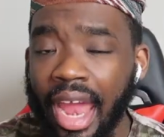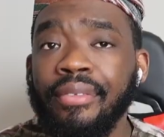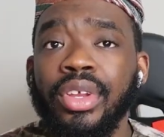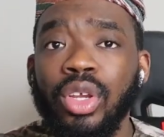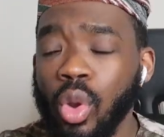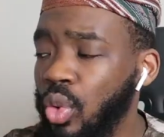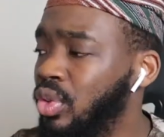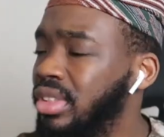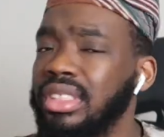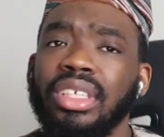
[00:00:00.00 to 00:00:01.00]
Ivory
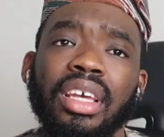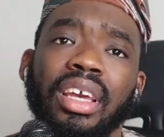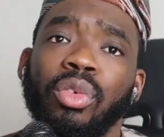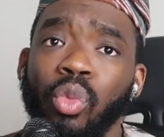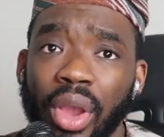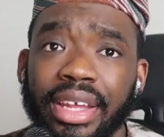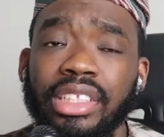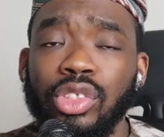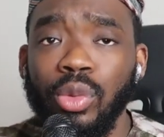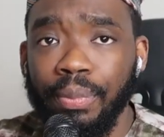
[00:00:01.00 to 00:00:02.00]
Coast,
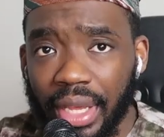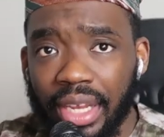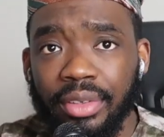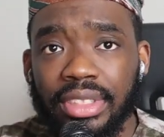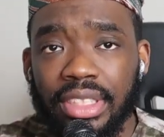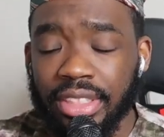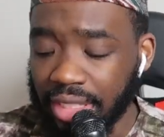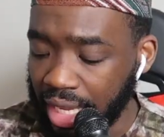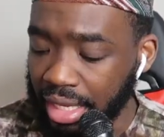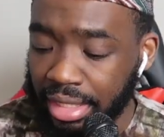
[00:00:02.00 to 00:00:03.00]
went to
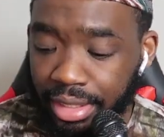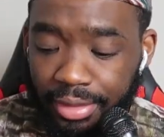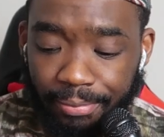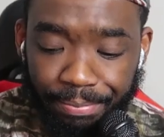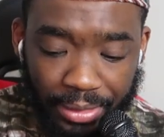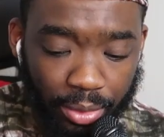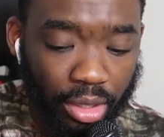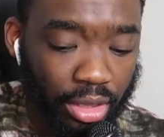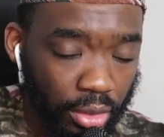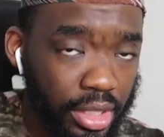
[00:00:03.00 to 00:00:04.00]
penalties, and they
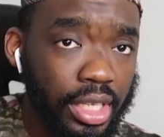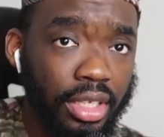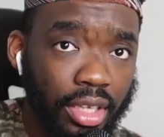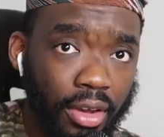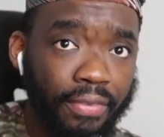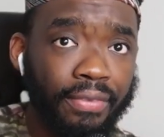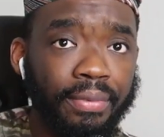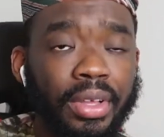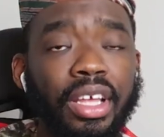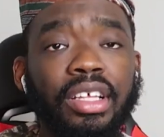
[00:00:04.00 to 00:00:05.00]
were lucky
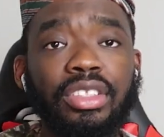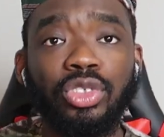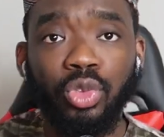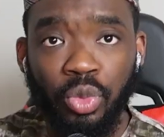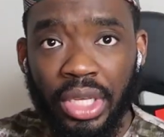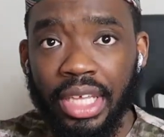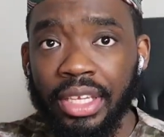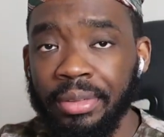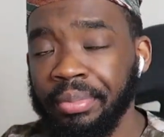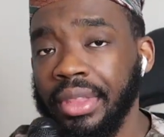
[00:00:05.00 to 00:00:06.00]
enough to
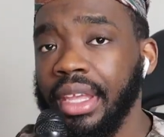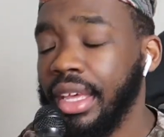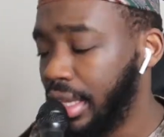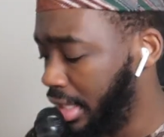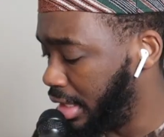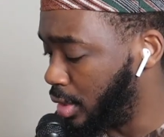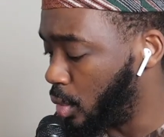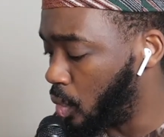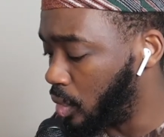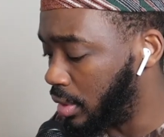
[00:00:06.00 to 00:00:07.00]
win, you
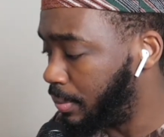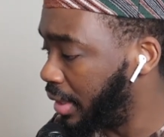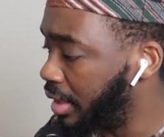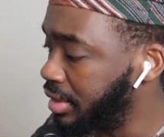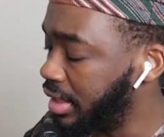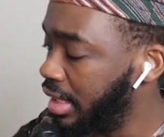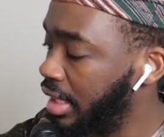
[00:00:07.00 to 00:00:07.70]
know, the penalty